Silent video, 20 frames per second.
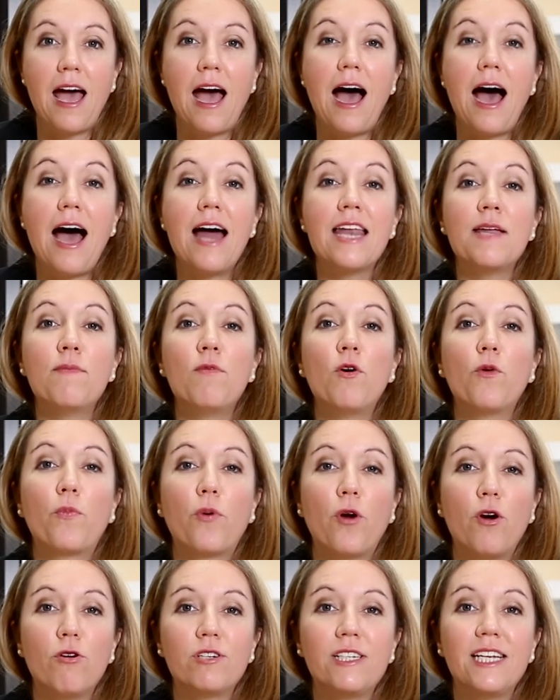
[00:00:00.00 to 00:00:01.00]
Animal
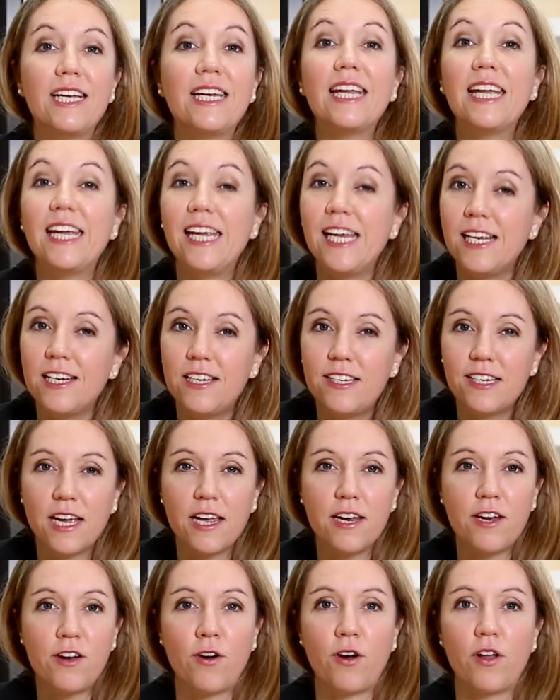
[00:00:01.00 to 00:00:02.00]
protein in
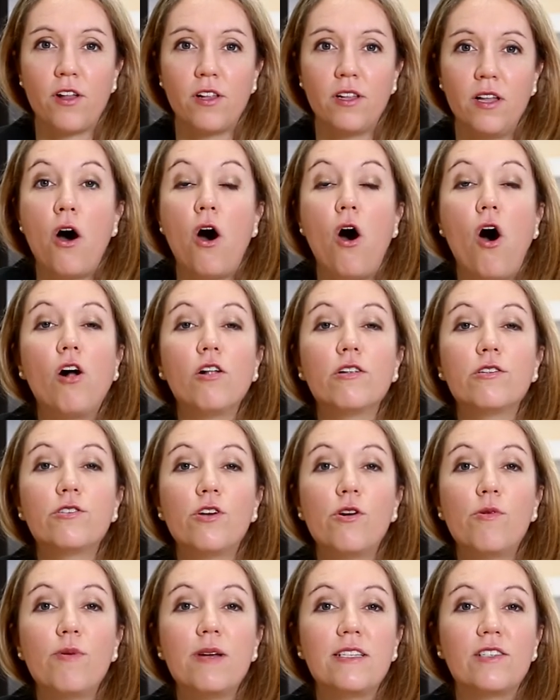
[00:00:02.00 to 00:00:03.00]
general also
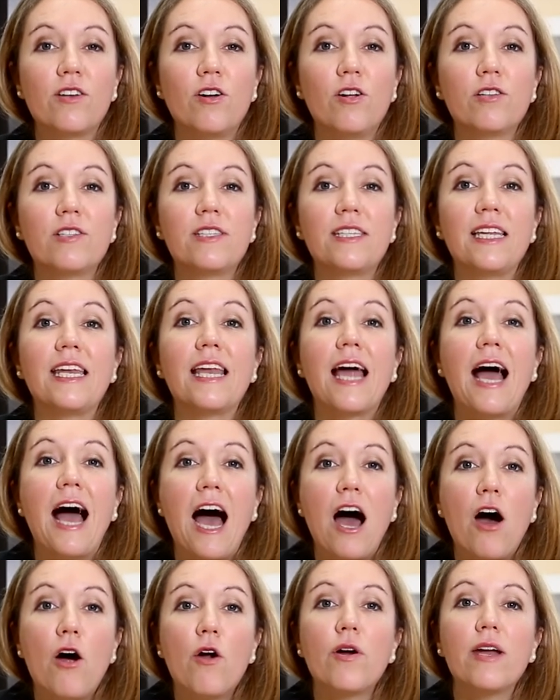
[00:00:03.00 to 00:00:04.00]
results in
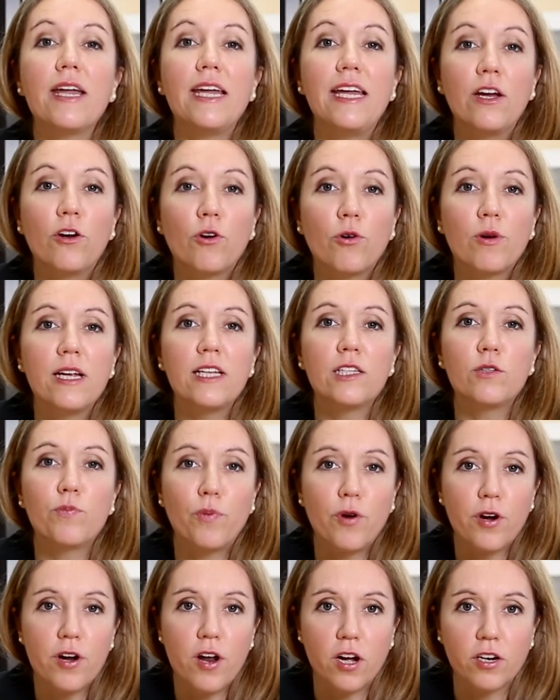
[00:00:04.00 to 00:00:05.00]
our increased
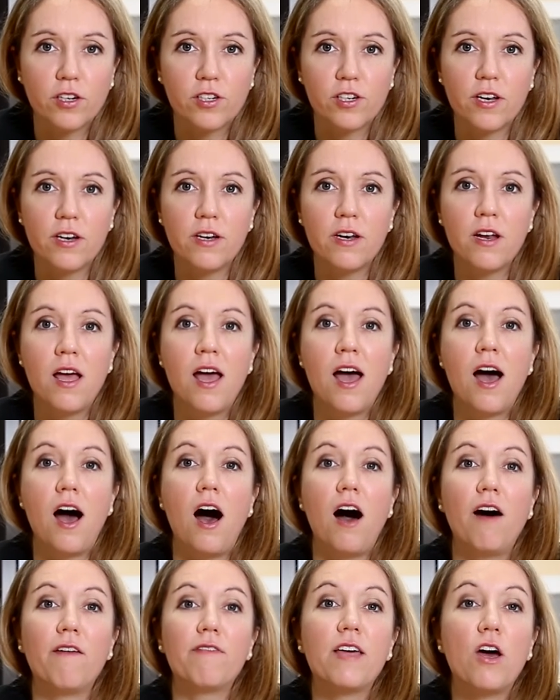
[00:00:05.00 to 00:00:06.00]
production
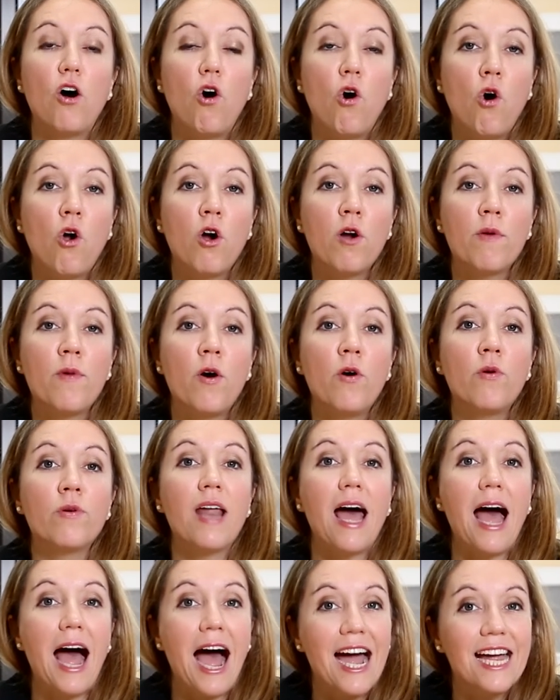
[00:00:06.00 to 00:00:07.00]
of the hormone
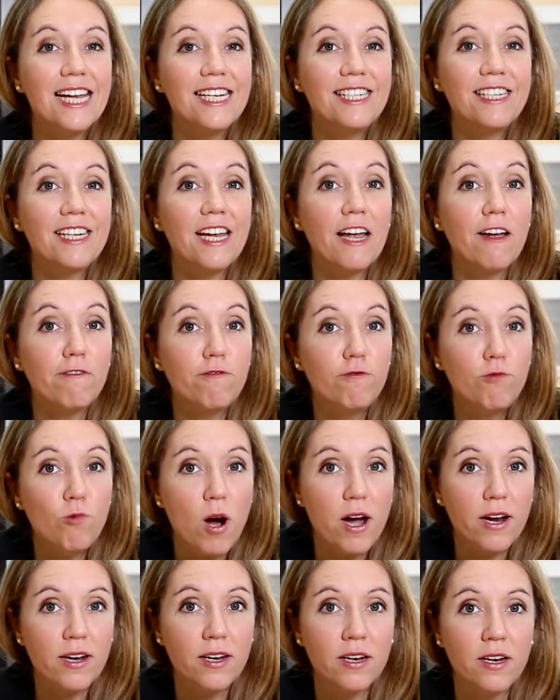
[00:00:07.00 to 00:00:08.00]

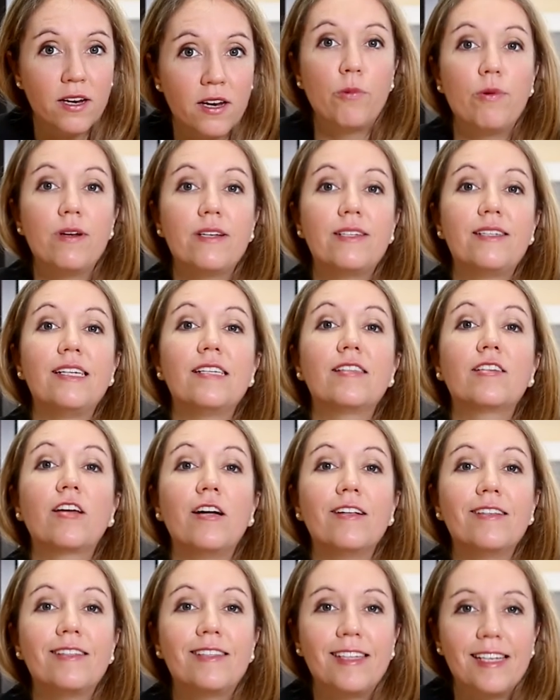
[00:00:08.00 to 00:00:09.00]
IGF-1, which is
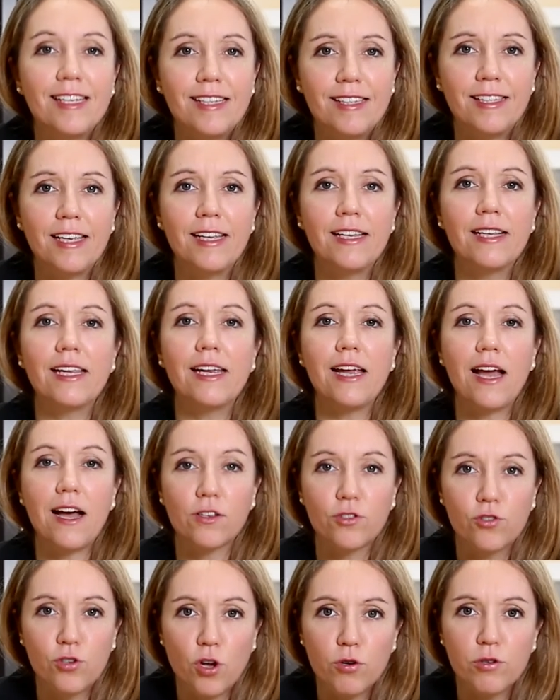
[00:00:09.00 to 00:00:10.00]
consistently
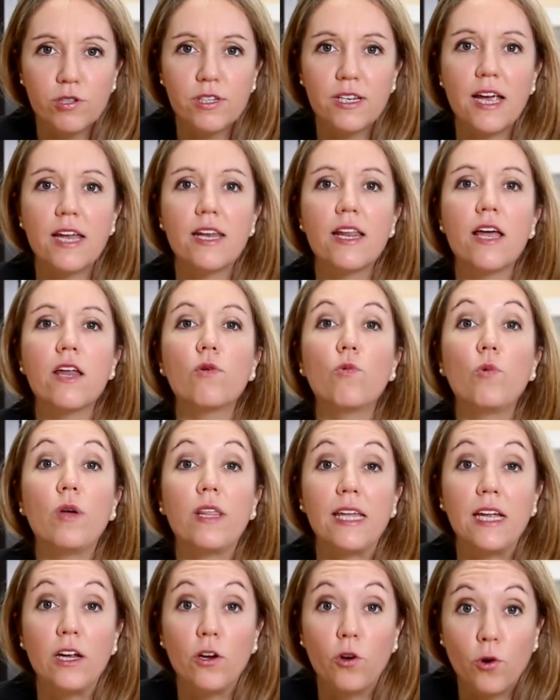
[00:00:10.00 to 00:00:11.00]
associated with
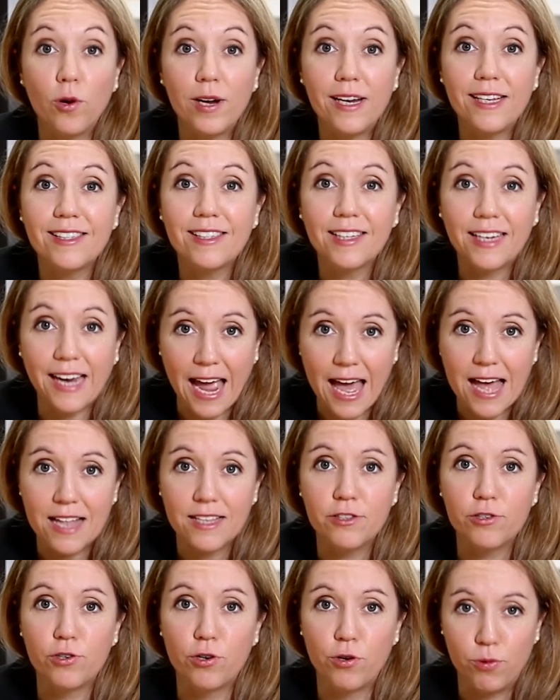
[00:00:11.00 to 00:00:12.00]
increased
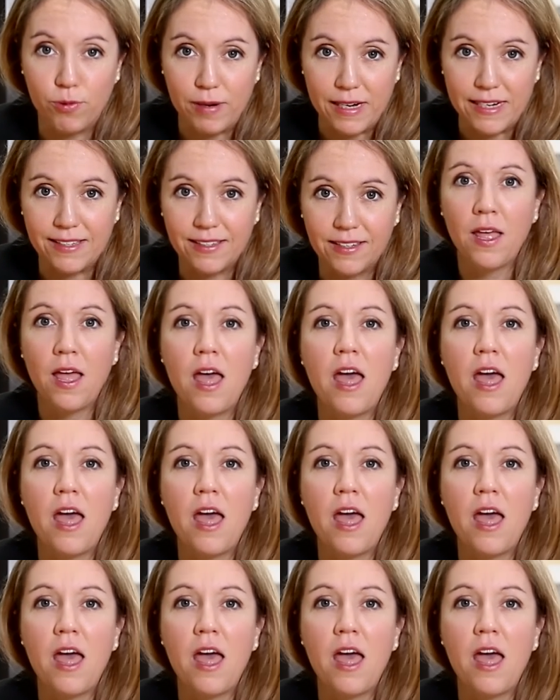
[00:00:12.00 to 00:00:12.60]
cancer risk.